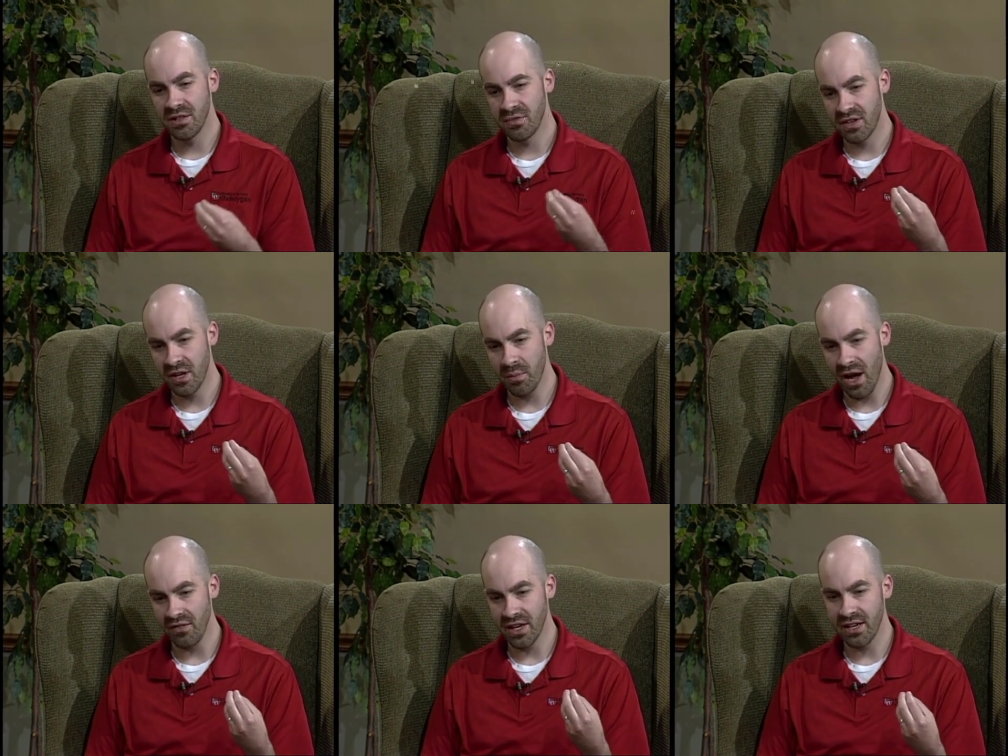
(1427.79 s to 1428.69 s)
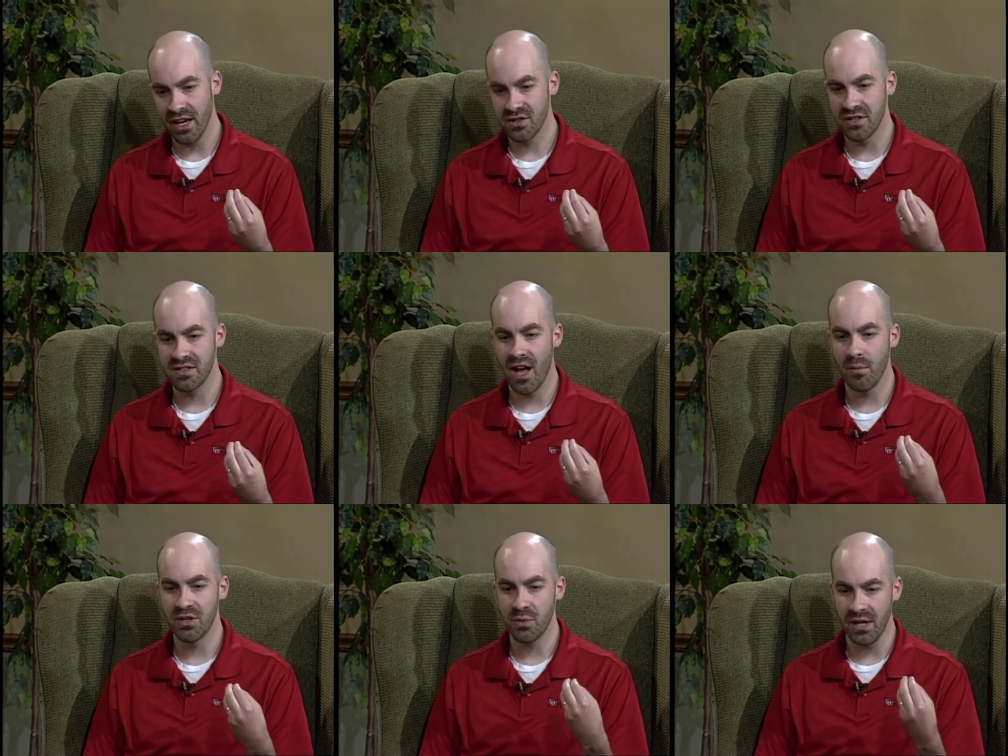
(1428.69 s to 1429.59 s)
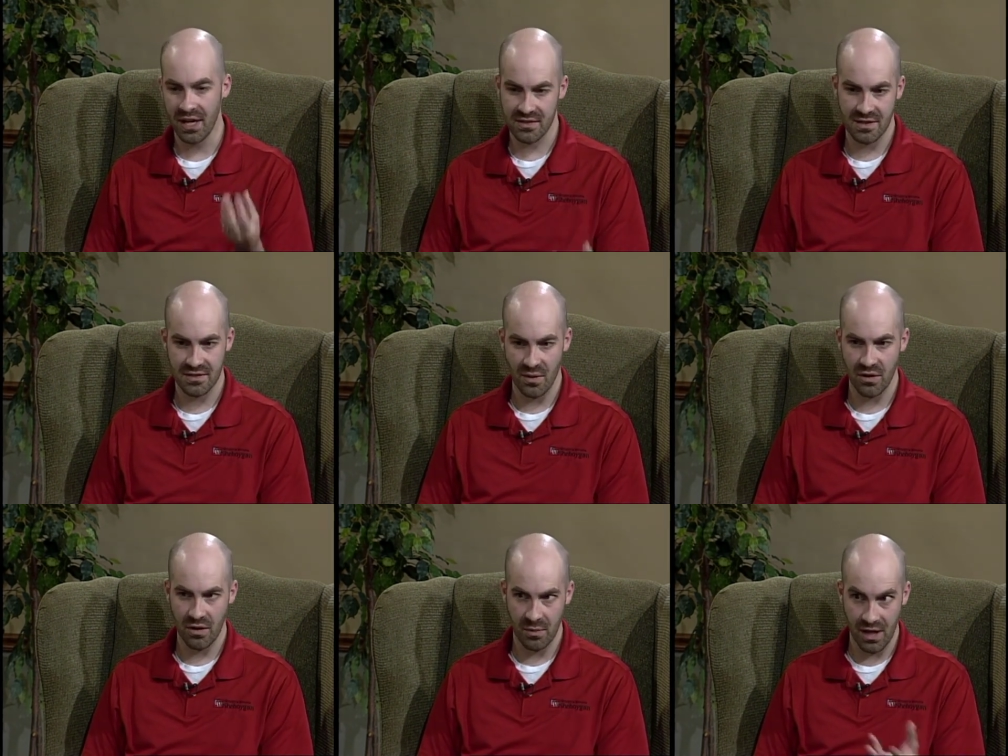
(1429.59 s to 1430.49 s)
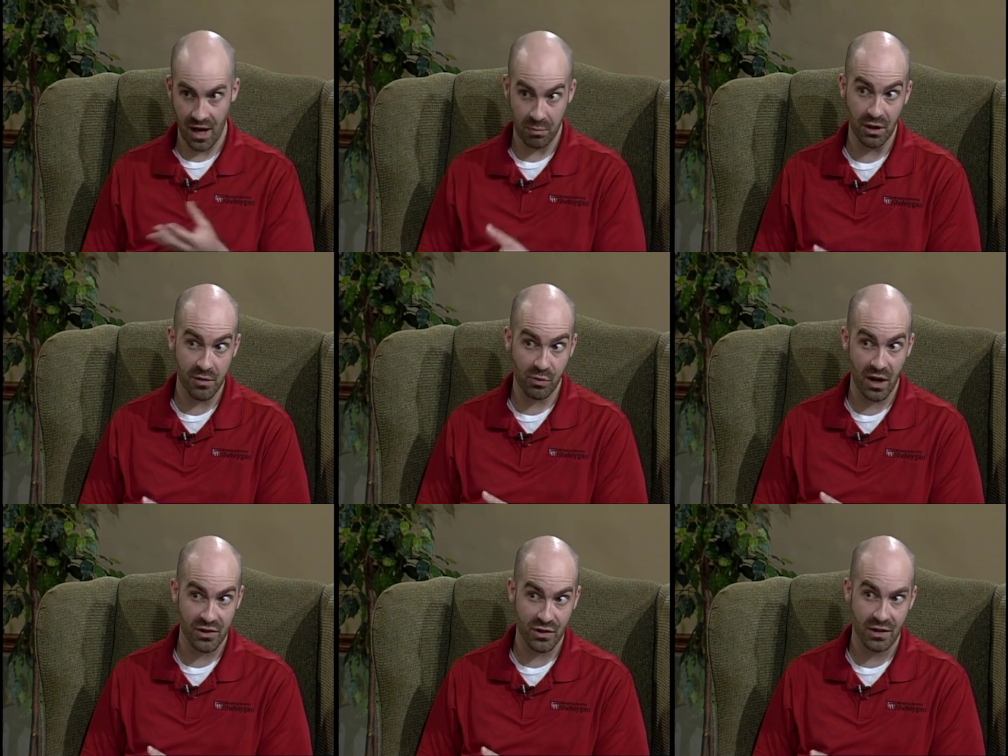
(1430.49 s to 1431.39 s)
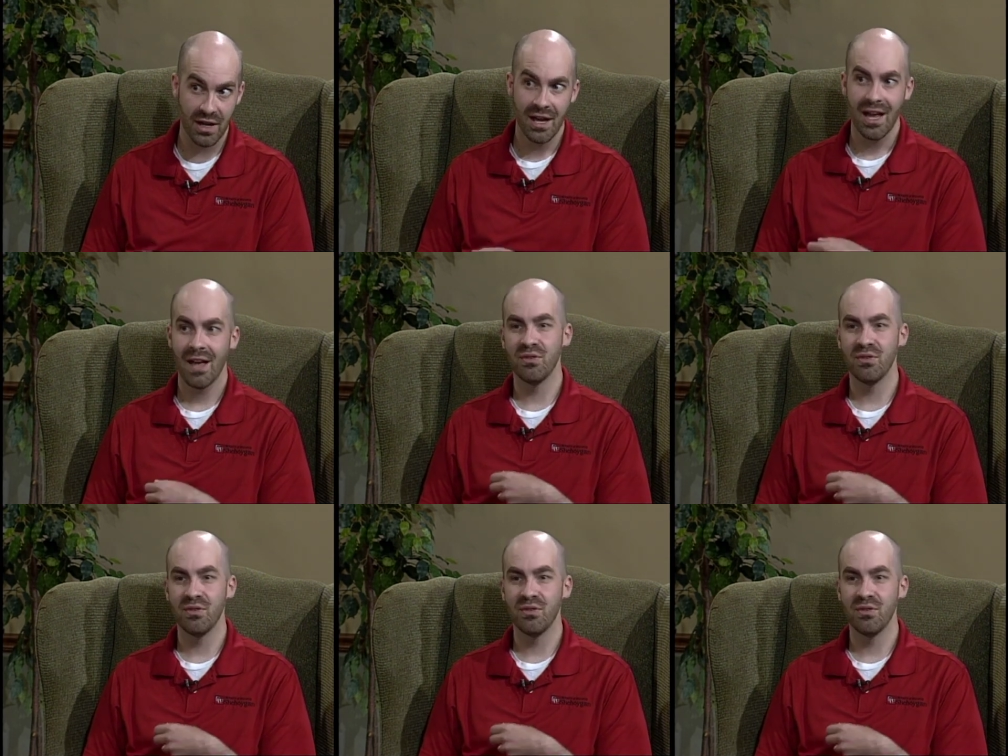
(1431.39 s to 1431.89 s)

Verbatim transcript: If you think about the connections now between excess sodium and high blood pressure, mm -hmm.